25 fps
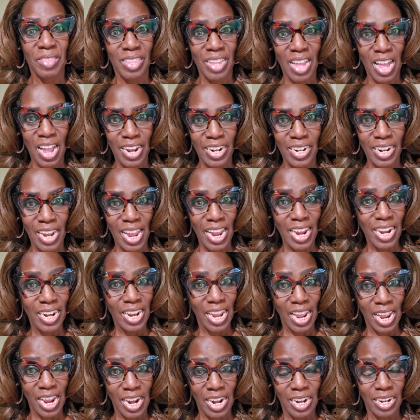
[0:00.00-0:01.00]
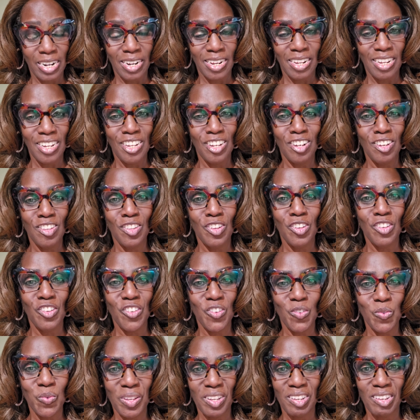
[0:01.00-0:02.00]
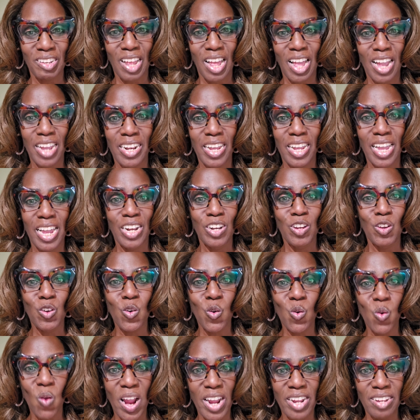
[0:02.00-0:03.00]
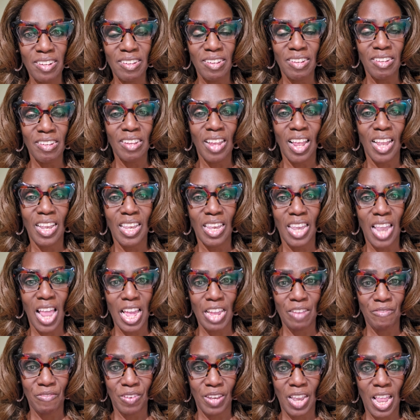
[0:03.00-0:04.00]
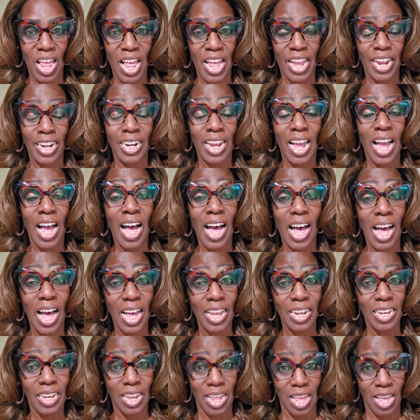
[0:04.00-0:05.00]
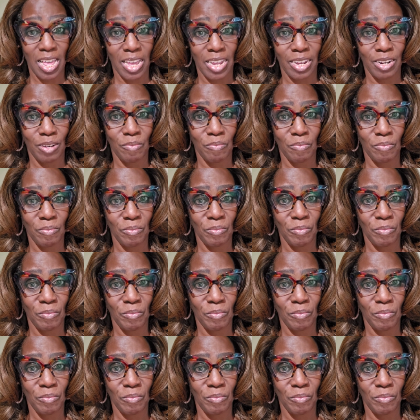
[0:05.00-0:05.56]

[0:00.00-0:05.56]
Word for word: 988 is the Suicide and Crisis Lifeline Hotline.